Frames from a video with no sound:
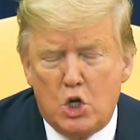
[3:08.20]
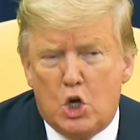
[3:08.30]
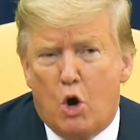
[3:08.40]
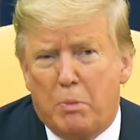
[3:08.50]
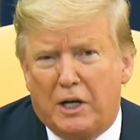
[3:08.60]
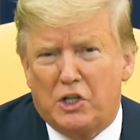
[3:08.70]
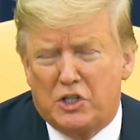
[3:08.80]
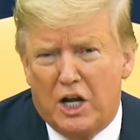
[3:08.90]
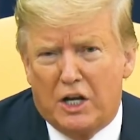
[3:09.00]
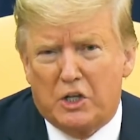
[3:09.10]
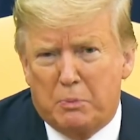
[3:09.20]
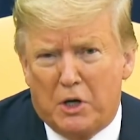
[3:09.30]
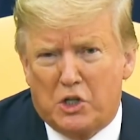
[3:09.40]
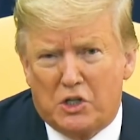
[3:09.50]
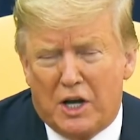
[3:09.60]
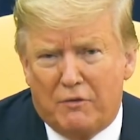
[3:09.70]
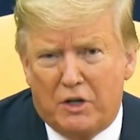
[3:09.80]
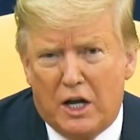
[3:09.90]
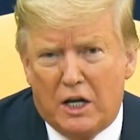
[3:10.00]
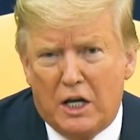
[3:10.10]
Nobody's done as much as I've
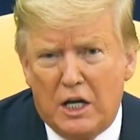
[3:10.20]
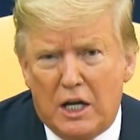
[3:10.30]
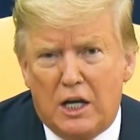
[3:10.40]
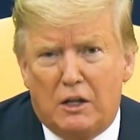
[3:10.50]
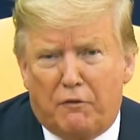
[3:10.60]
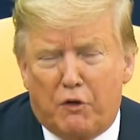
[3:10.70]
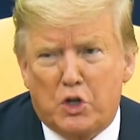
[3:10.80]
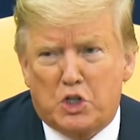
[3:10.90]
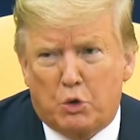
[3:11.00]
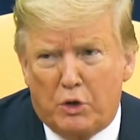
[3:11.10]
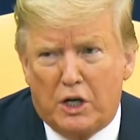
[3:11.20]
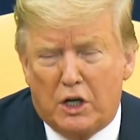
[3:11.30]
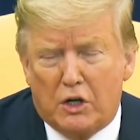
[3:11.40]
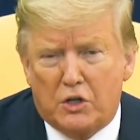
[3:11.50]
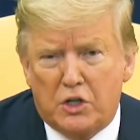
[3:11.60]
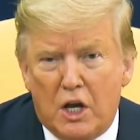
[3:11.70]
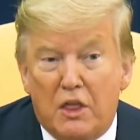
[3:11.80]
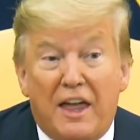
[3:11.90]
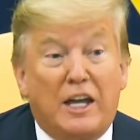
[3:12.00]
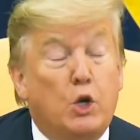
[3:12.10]
done in the first 3 years.
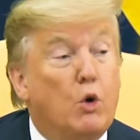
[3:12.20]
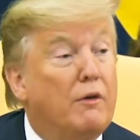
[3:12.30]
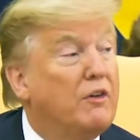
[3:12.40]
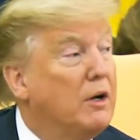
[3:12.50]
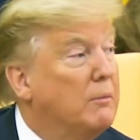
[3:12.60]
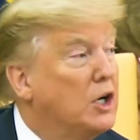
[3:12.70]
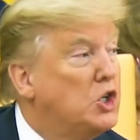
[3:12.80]
Thank you all very much.